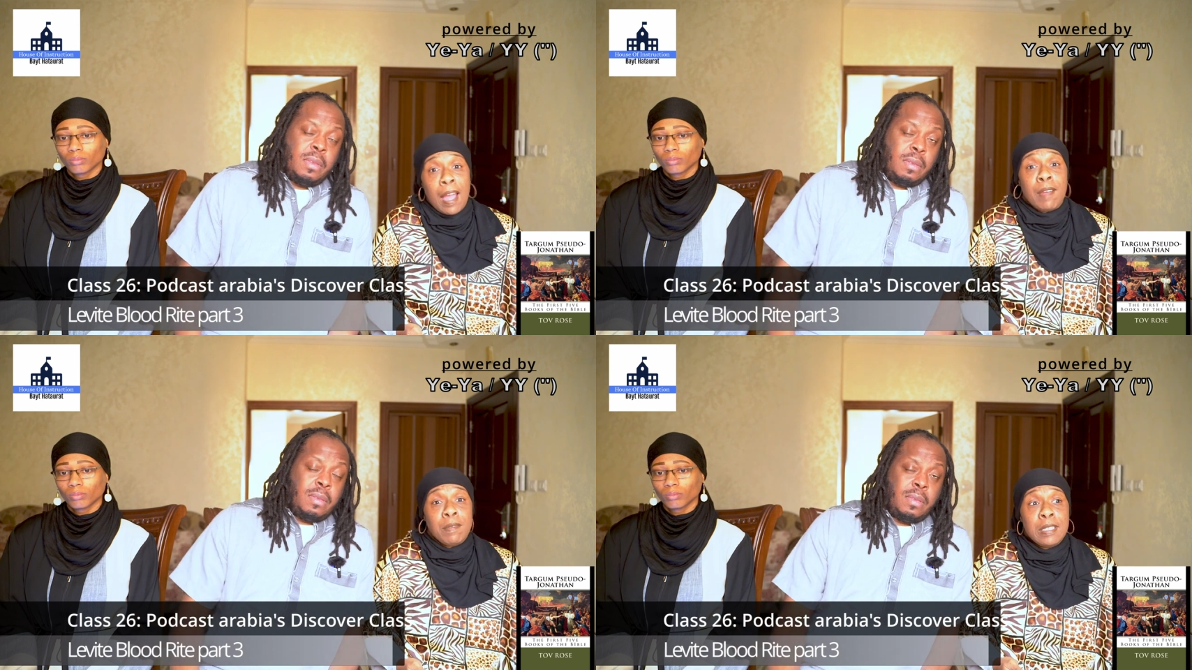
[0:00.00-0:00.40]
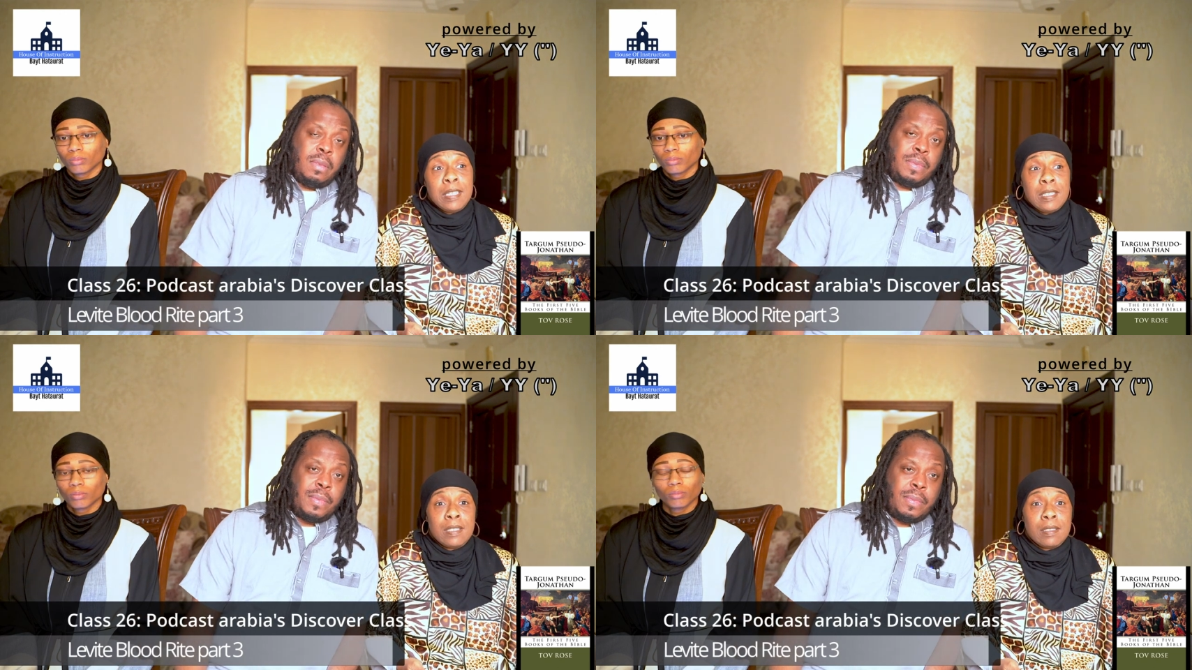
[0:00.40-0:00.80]
Speaker 1: i
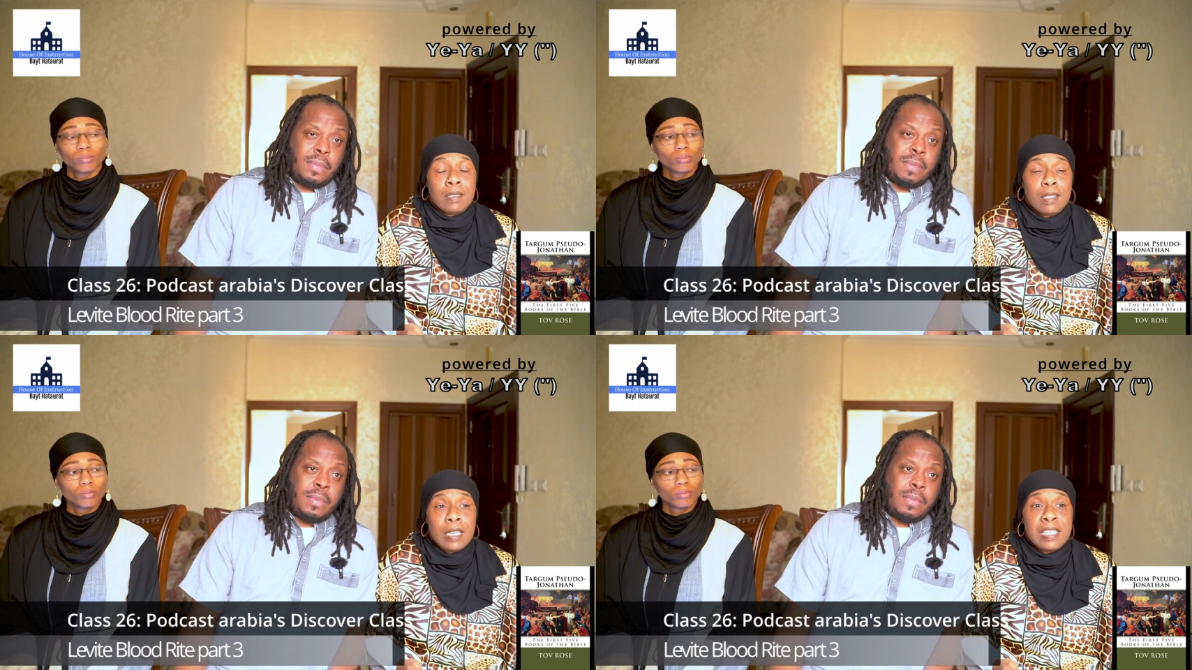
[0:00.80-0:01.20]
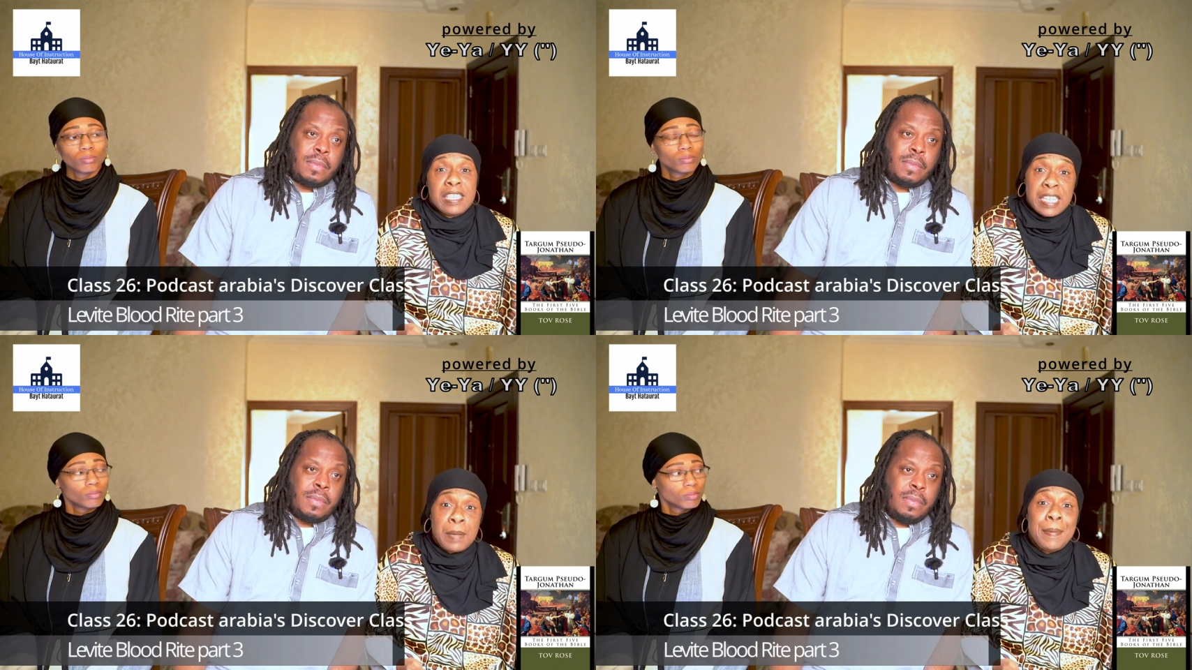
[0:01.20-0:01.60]
was
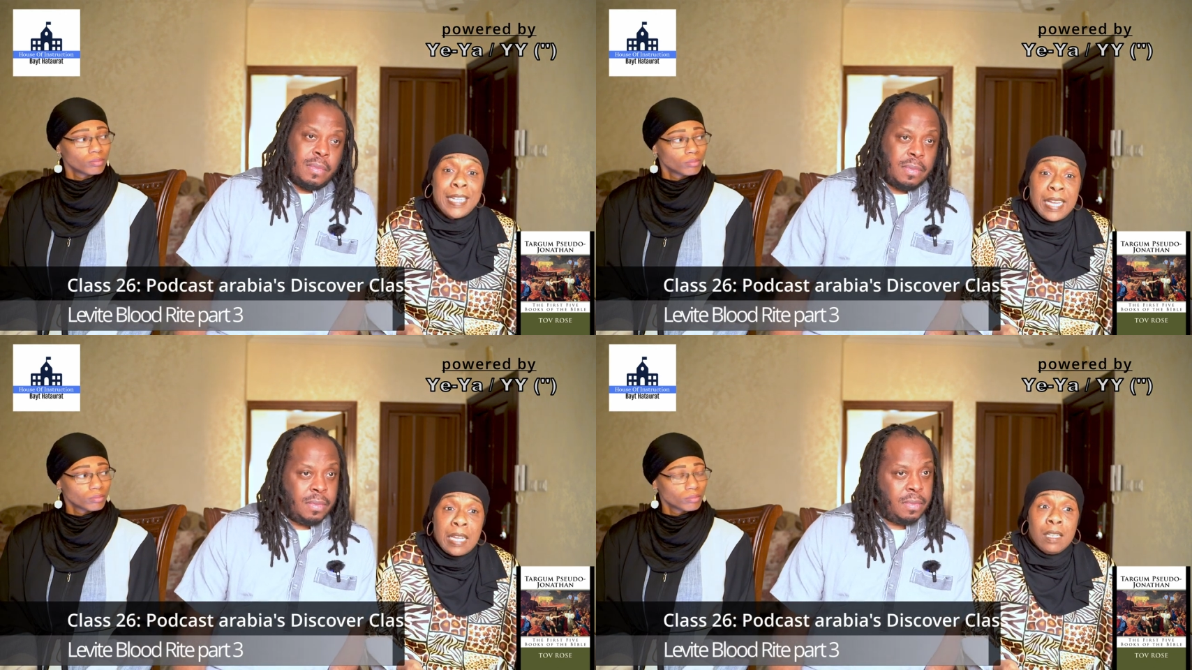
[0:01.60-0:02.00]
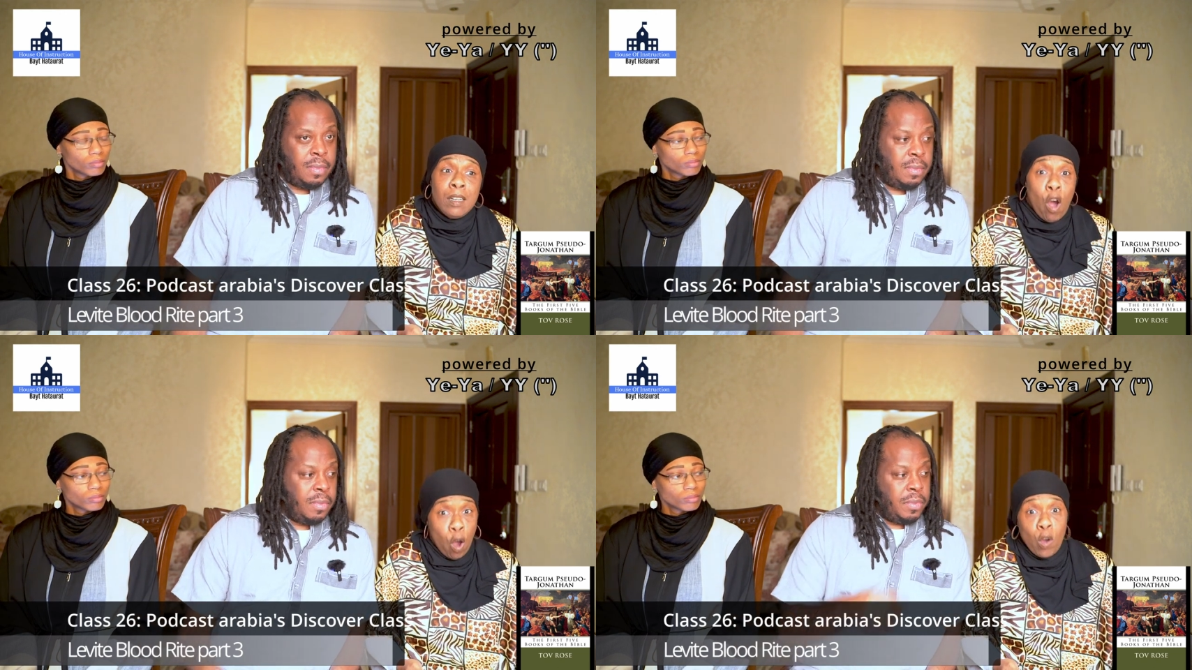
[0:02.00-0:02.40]
exhibiting
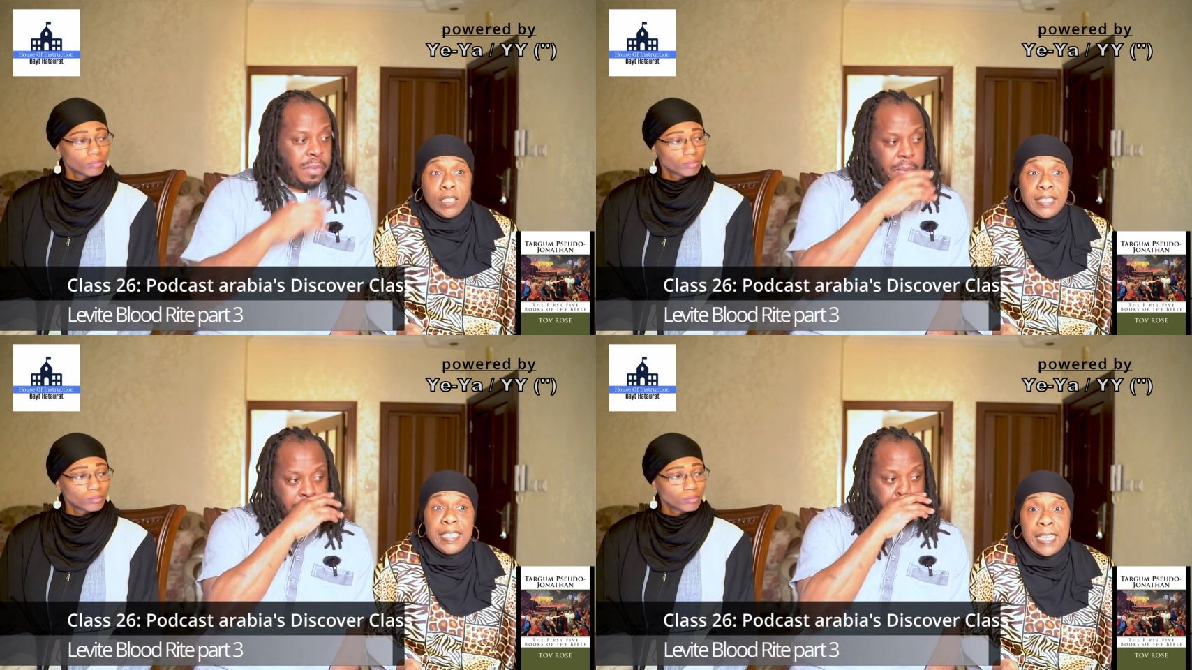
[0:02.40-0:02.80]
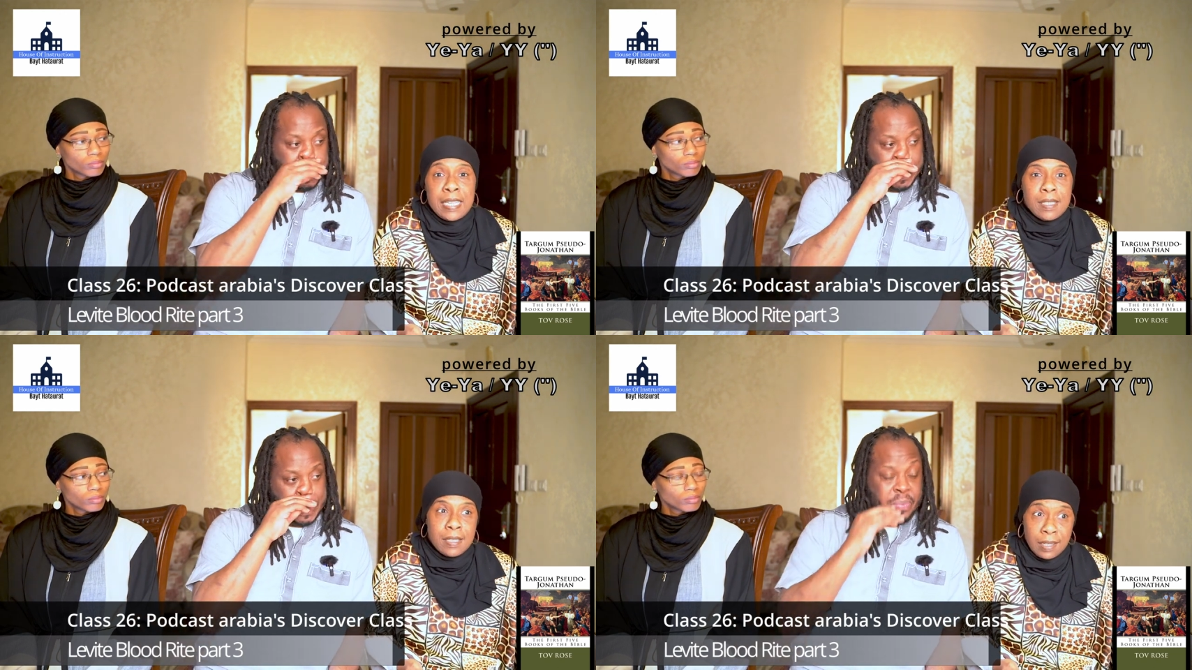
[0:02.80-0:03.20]

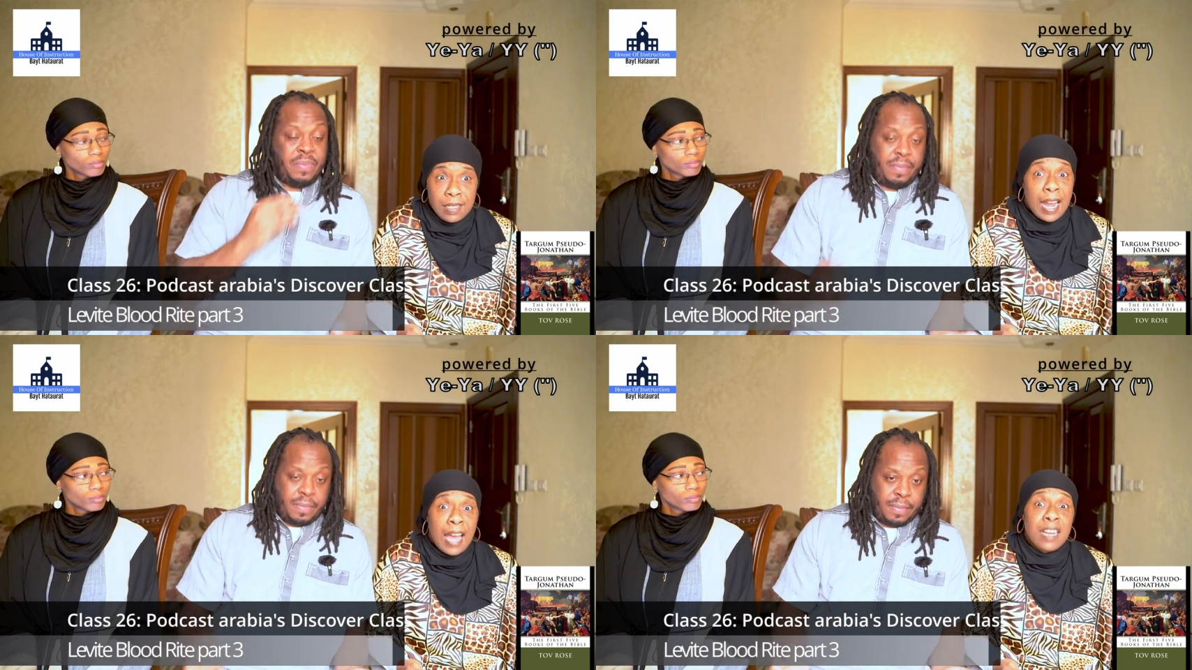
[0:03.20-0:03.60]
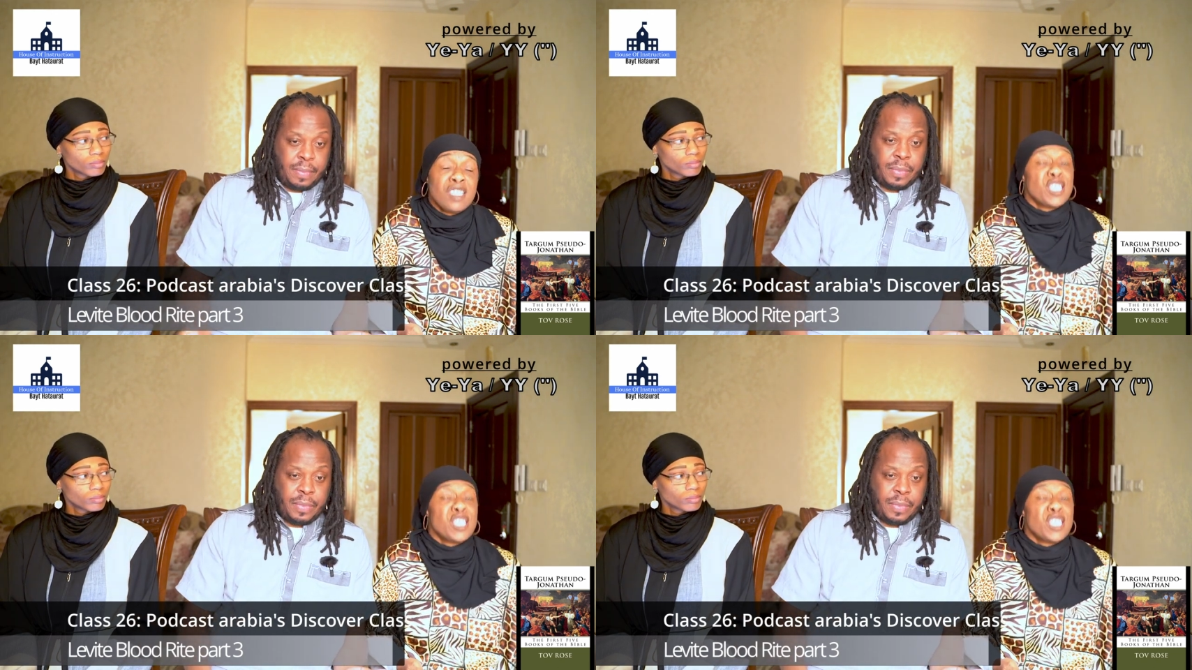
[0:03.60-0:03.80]
haughtiness not a